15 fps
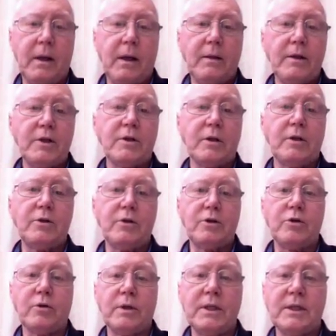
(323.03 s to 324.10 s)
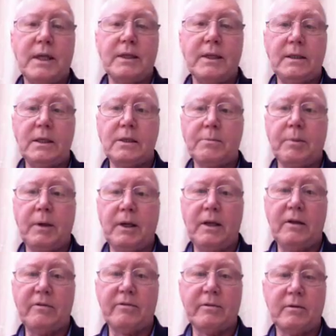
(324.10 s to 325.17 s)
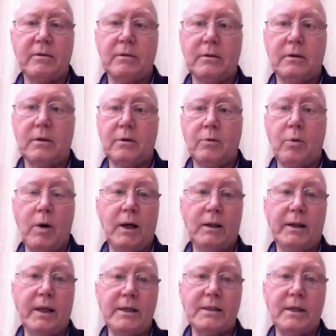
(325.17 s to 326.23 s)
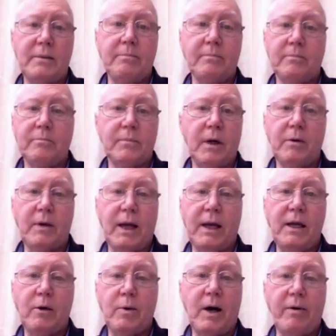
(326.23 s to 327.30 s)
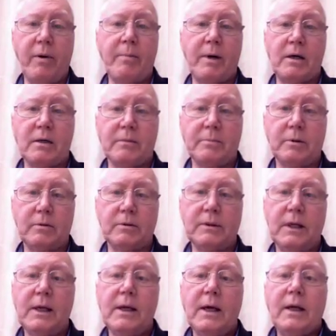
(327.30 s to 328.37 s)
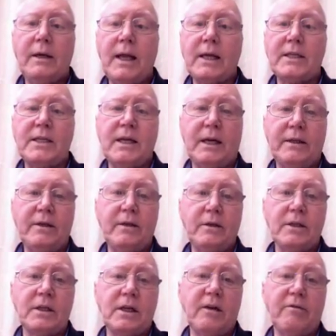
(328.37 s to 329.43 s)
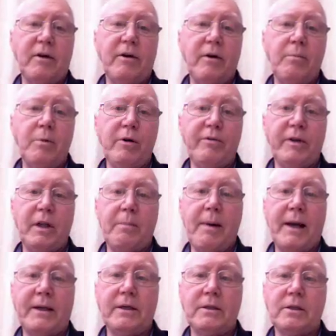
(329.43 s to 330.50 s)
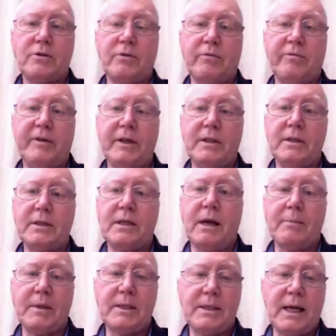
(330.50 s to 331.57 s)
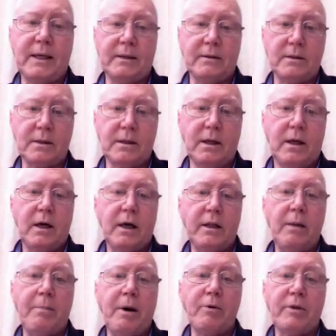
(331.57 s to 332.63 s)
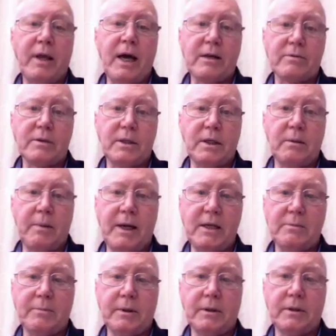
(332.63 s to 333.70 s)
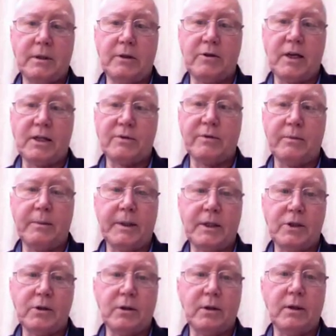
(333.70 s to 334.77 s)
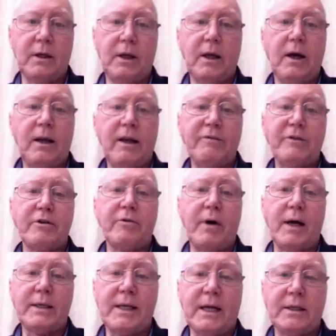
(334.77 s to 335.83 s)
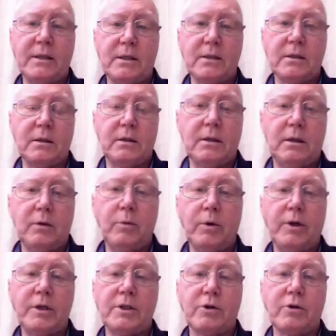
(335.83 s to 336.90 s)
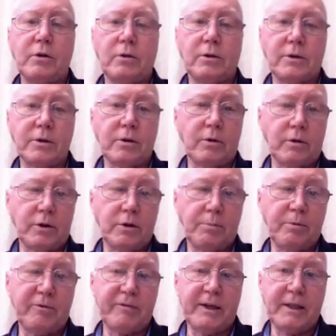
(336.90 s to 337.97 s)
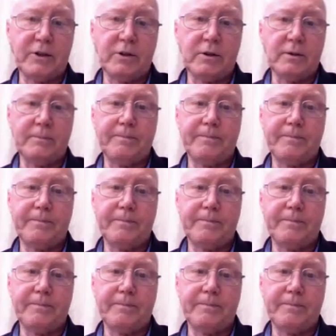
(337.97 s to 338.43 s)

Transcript: The surgeon shook his head in disbelief. Well, they seem okay, quite remarkable. Next he had the nurse carefully removing the bandages from Victor's damaged hands, and they both gasped in amazement at the transformation. Left and right hands were restored to perfection.